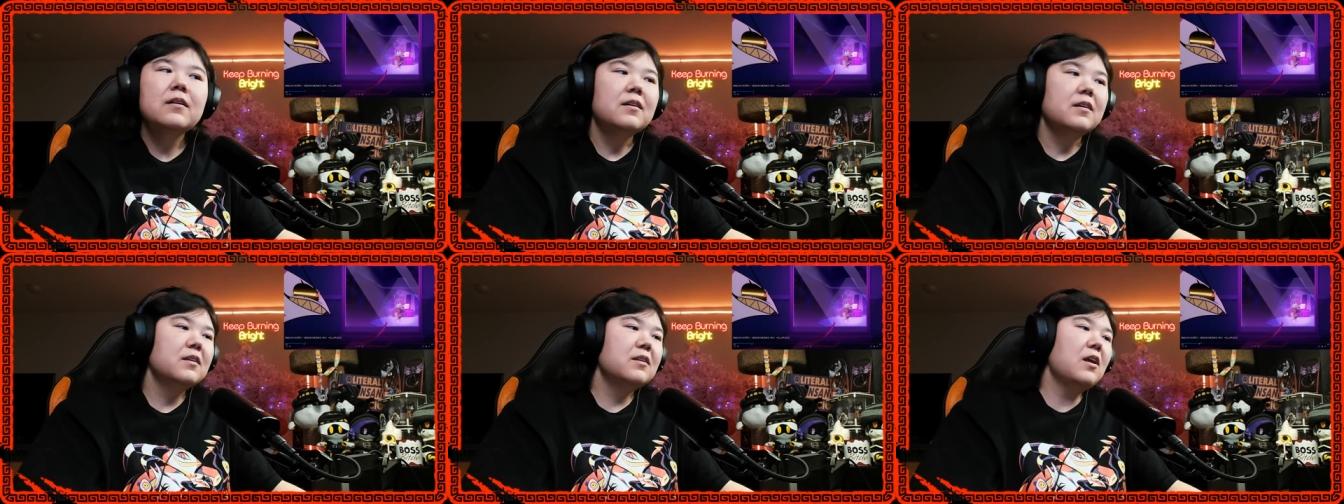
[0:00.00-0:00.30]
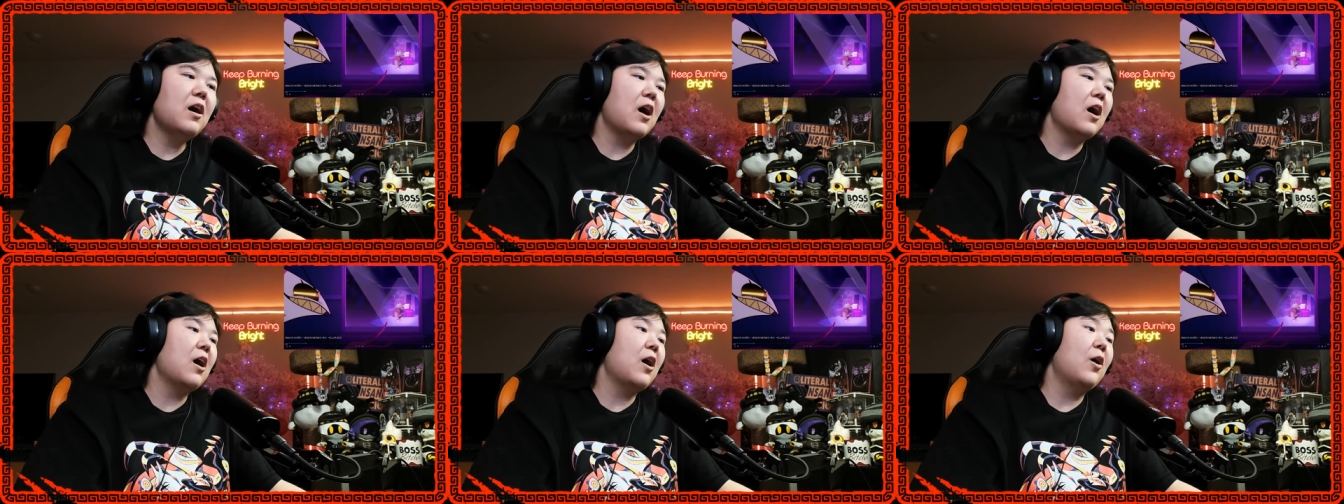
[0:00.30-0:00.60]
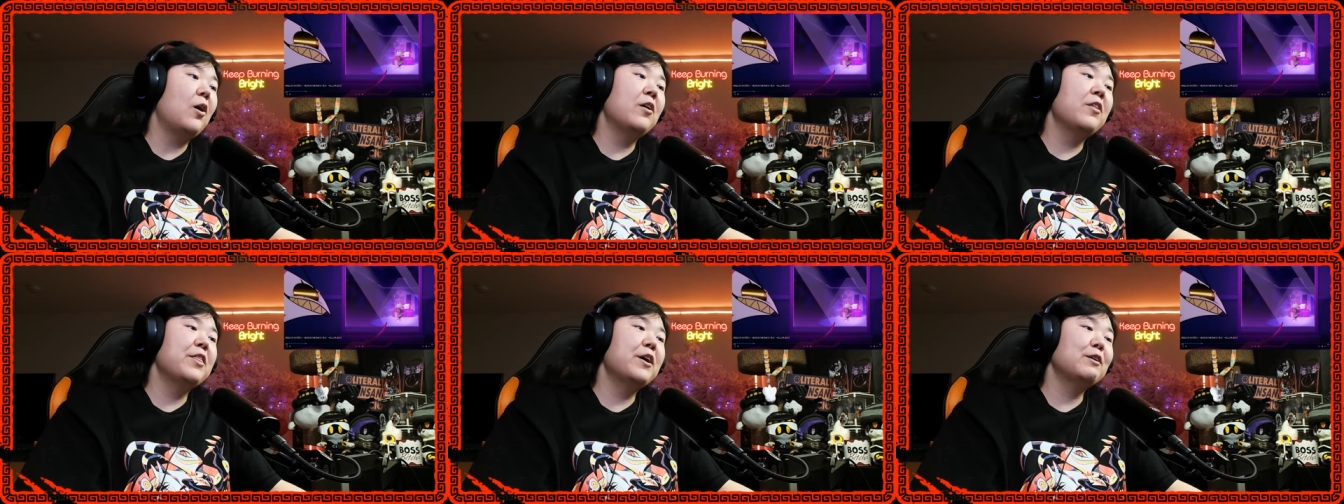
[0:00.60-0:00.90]

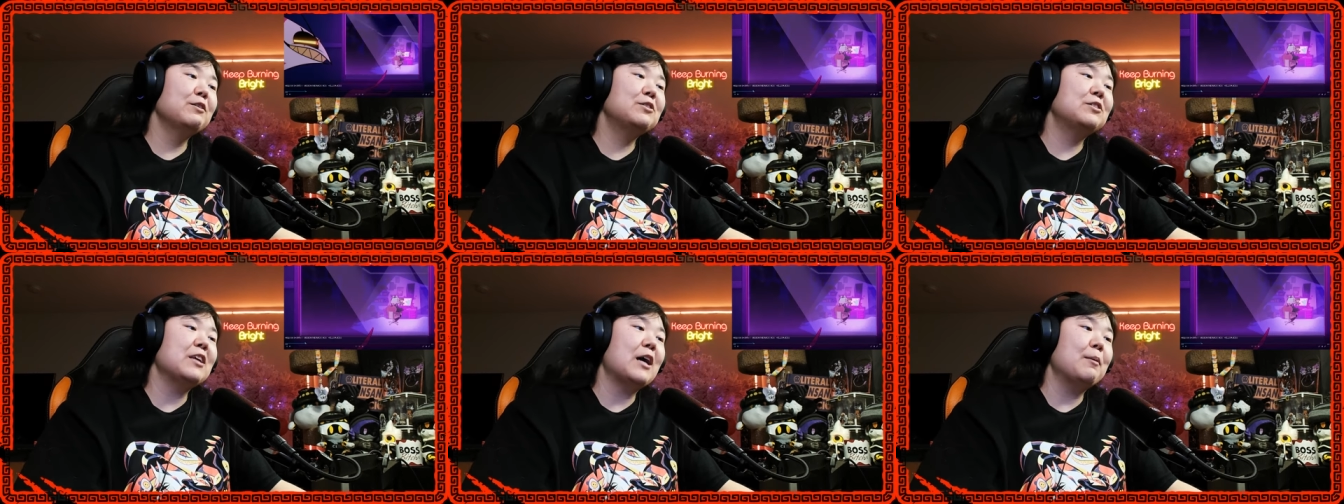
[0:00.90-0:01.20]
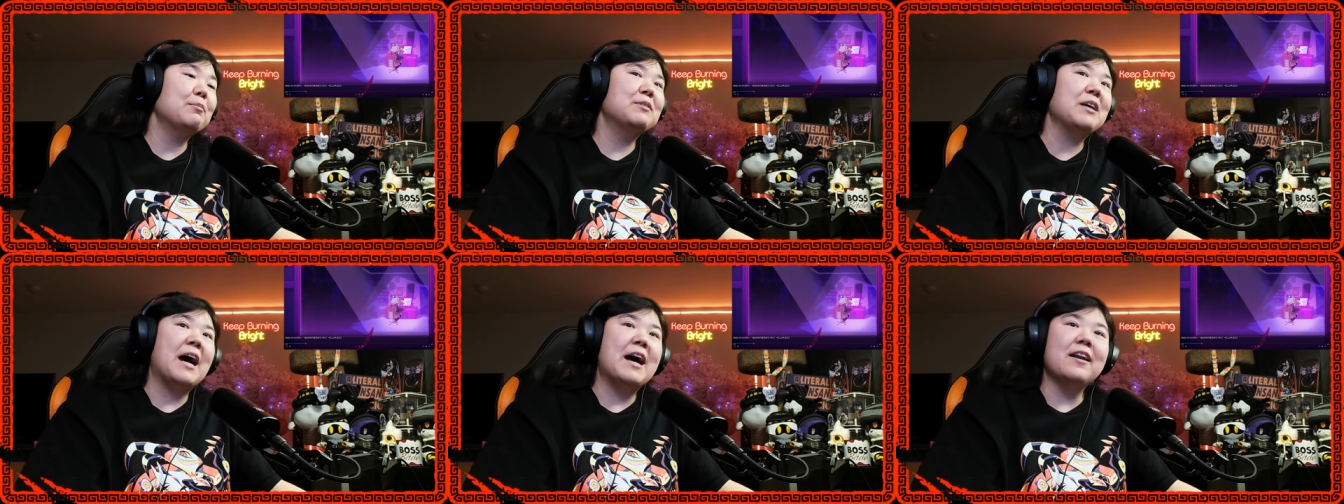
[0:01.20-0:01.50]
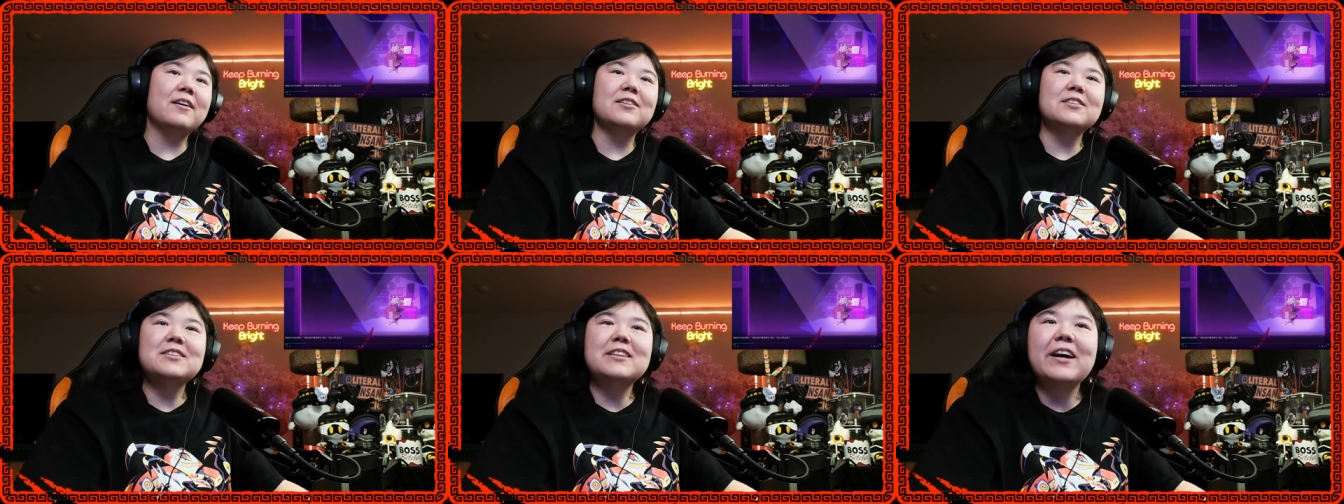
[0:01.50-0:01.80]
No, there's
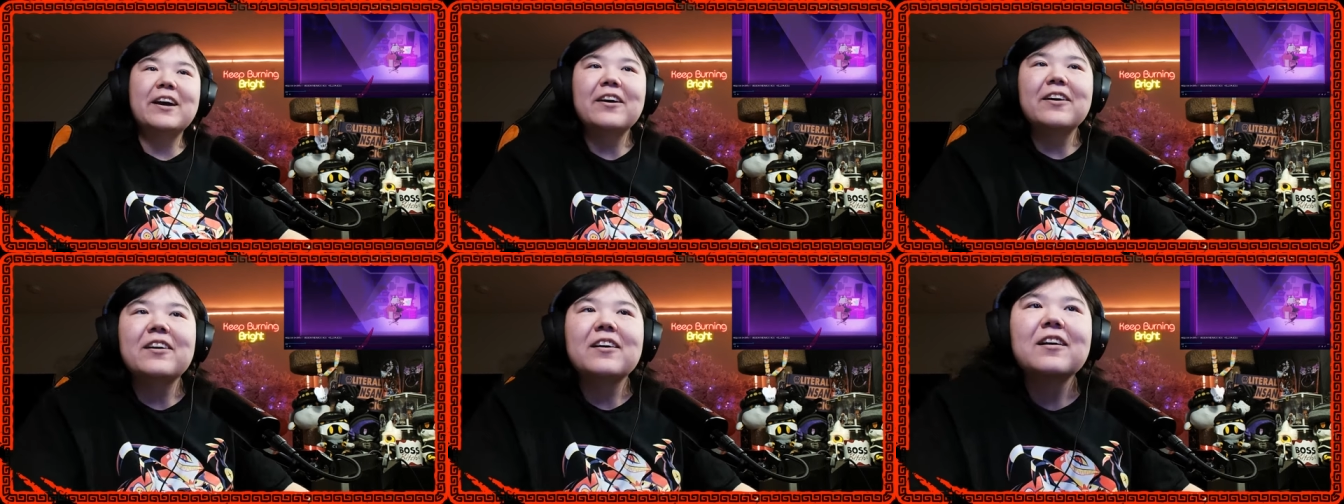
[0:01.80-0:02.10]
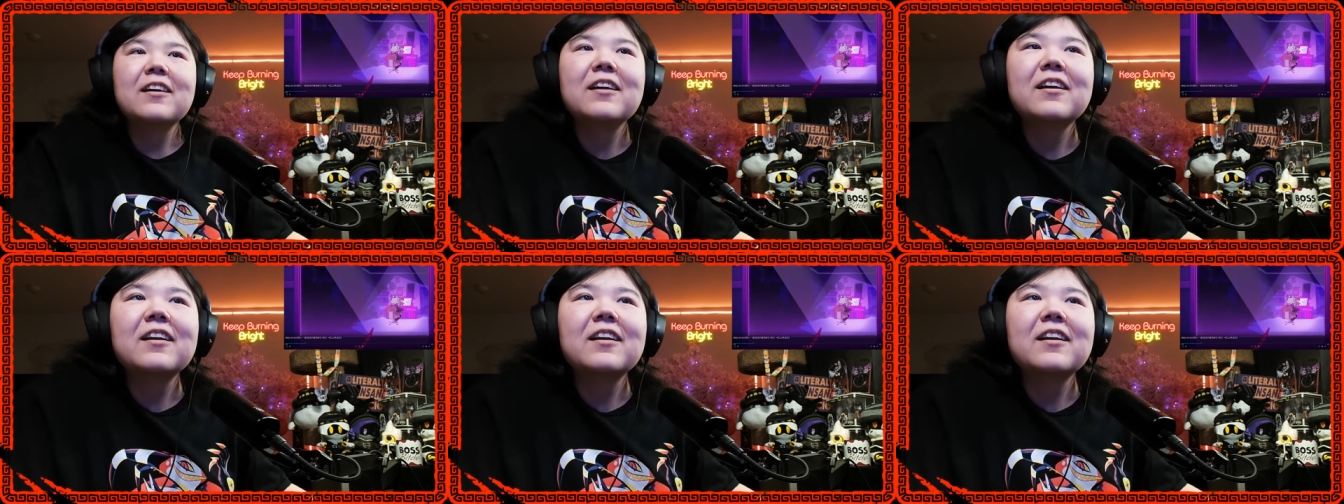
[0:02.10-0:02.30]
subtitles there.